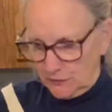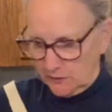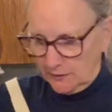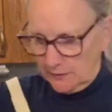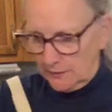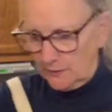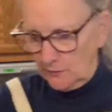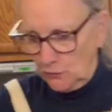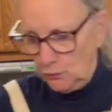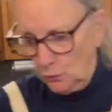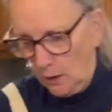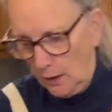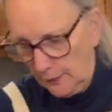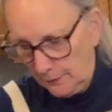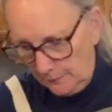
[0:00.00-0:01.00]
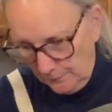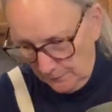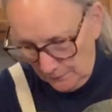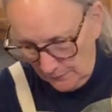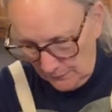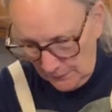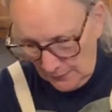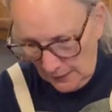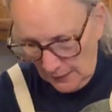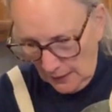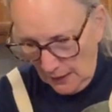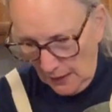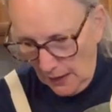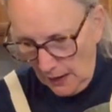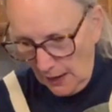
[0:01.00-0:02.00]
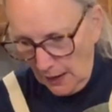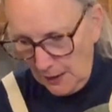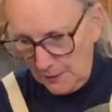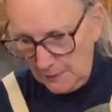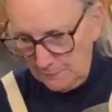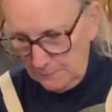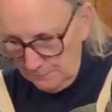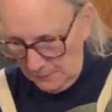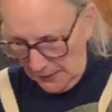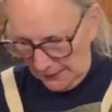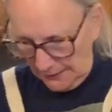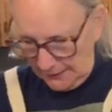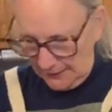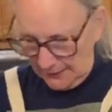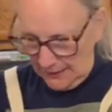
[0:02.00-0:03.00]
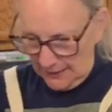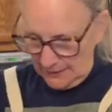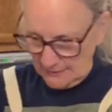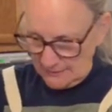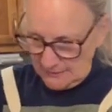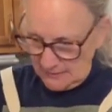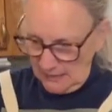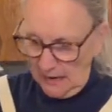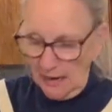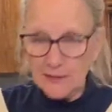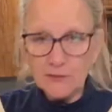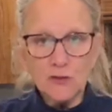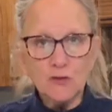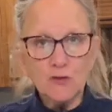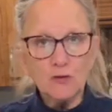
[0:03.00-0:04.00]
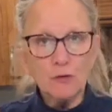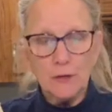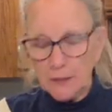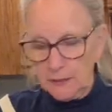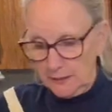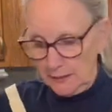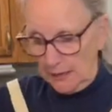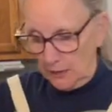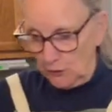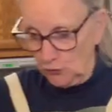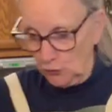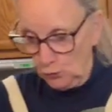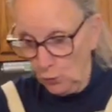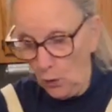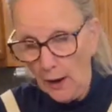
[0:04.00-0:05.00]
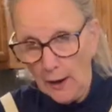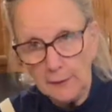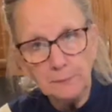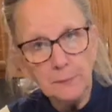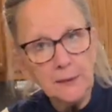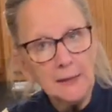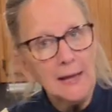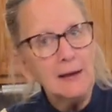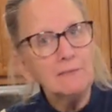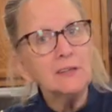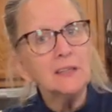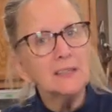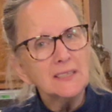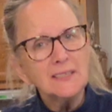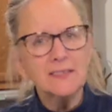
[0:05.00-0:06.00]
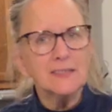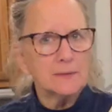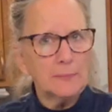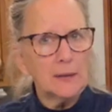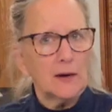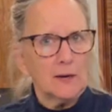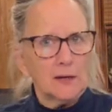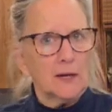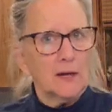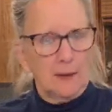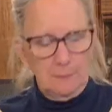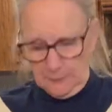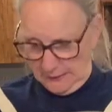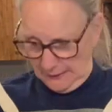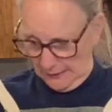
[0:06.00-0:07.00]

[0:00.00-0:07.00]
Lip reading: to this one. Make it as concentrated as you want, but have at least about 1.5 cups